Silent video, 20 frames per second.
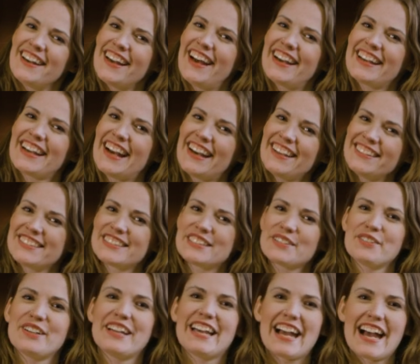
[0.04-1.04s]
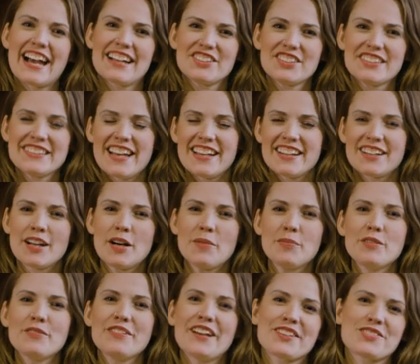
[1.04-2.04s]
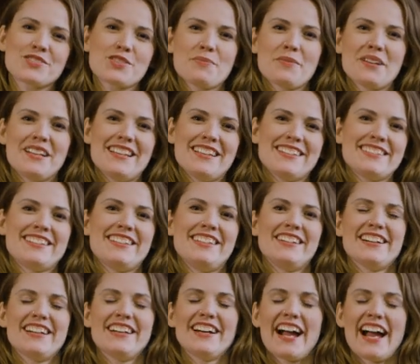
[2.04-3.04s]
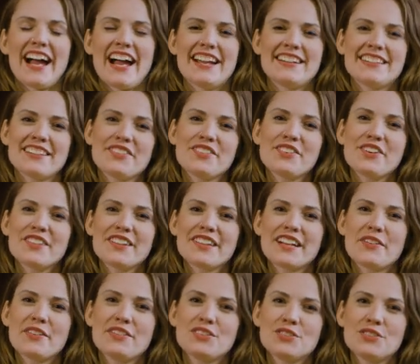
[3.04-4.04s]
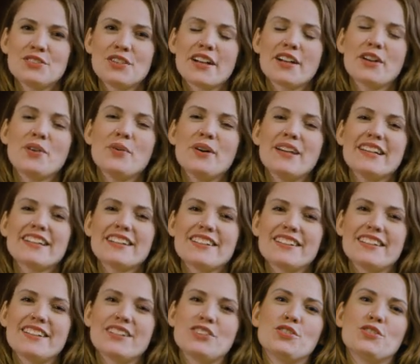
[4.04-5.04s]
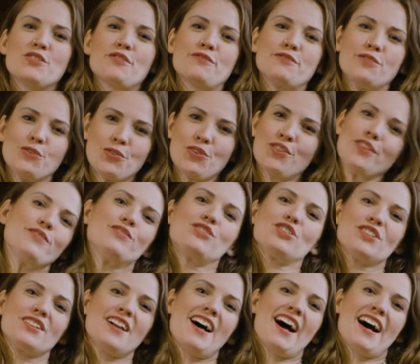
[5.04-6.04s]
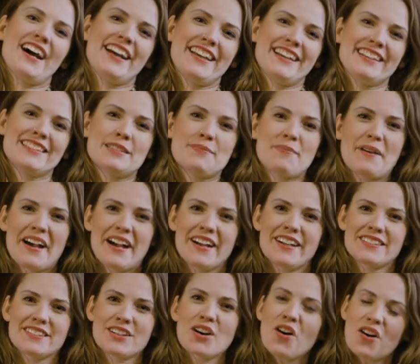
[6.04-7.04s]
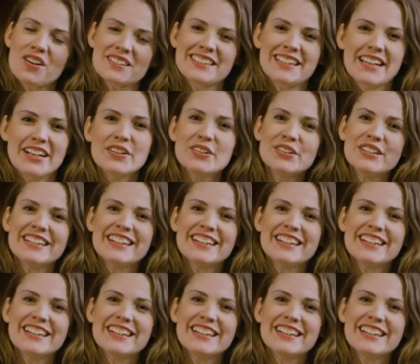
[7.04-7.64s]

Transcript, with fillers: Hi guys, we just had a couple of extra minutes here and thought that I would do a quick little 4th of July inspired cocktail.